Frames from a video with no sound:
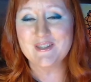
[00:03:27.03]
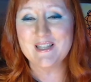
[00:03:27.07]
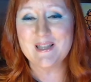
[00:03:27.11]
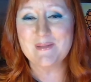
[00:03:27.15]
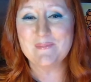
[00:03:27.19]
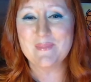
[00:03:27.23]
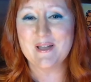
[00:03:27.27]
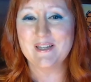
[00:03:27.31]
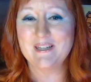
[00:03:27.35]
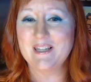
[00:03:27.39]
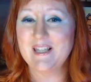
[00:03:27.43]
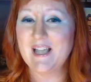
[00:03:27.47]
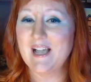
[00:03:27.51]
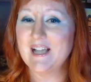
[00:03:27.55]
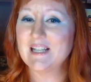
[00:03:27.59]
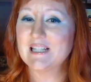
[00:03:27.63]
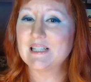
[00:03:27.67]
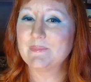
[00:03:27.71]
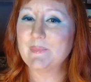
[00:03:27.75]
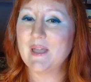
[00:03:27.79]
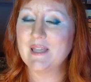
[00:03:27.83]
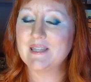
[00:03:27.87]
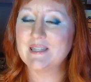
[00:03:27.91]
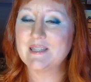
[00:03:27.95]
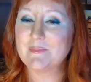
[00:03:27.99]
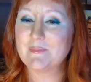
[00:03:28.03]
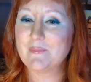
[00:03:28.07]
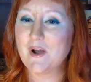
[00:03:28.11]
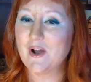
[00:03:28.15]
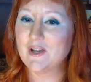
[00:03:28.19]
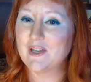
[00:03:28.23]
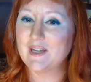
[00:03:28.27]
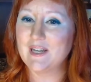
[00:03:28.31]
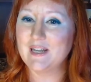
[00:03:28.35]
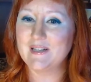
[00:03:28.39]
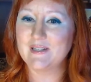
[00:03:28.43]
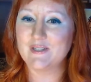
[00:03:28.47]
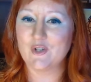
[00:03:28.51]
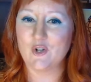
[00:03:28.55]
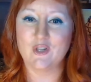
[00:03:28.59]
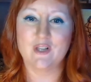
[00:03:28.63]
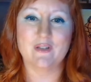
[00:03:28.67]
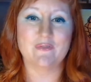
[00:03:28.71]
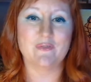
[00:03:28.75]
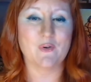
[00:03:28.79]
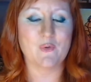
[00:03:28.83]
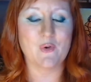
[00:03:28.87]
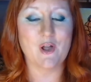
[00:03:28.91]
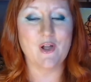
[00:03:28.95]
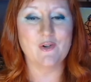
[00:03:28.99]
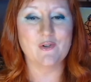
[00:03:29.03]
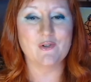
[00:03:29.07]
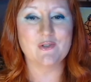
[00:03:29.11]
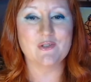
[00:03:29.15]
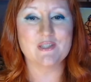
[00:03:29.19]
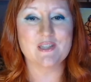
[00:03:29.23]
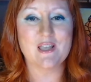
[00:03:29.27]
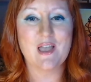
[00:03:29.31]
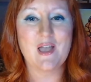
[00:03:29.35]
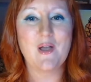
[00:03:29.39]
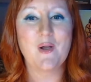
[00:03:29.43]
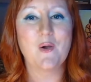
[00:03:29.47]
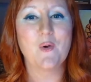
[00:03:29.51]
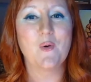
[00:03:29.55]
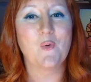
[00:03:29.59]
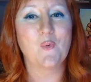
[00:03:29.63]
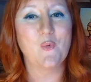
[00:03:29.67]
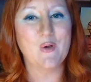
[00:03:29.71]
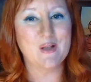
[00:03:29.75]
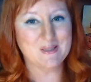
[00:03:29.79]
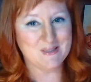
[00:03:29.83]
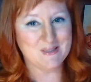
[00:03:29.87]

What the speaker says: money I spent marketing Soul of a Rose was